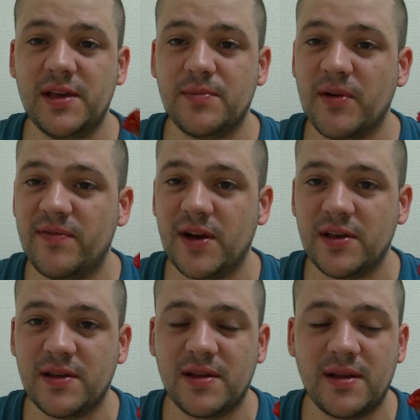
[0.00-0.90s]
my
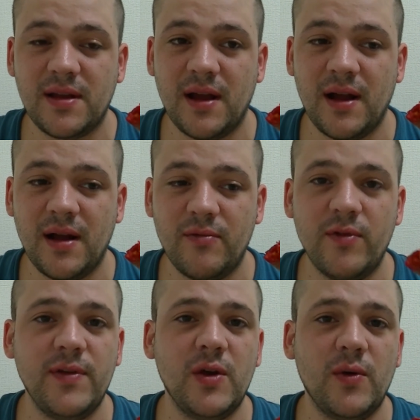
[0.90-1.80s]
first
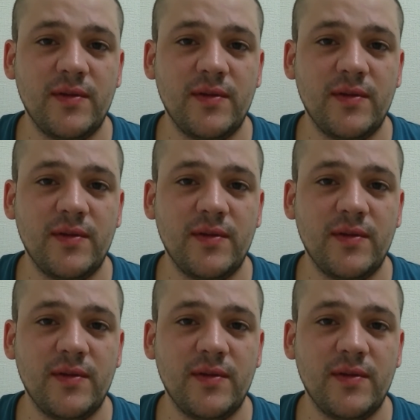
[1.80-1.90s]
review